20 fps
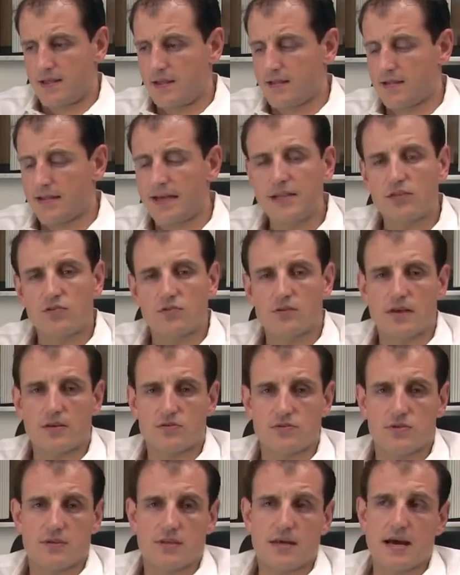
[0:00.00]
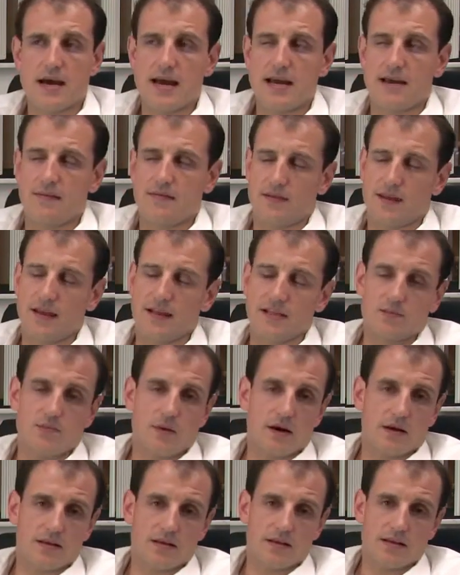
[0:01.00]
late 2009, its
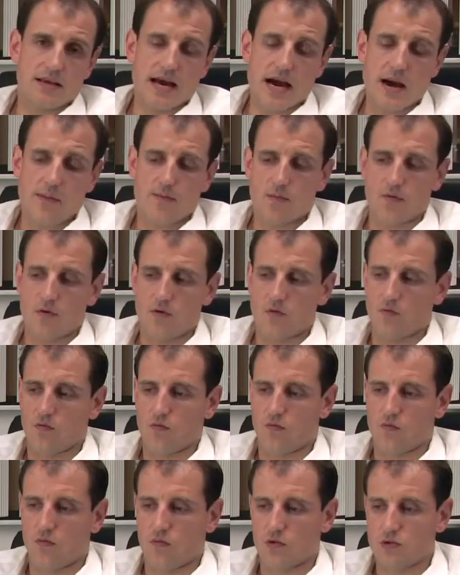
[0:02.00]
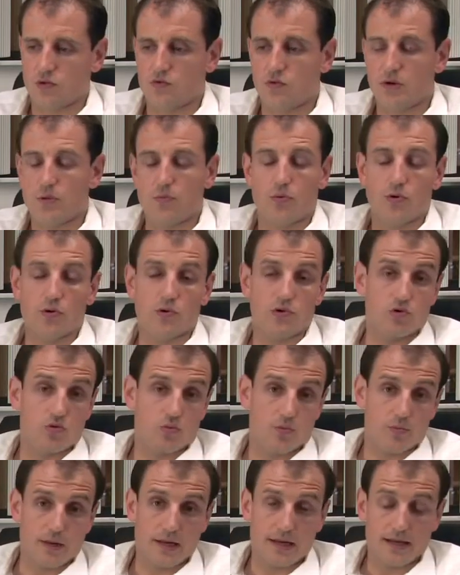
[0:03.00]
market cap was
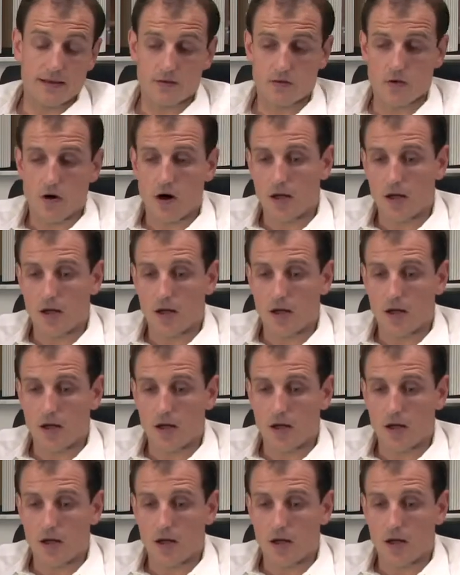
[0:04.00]
$1.2 billion.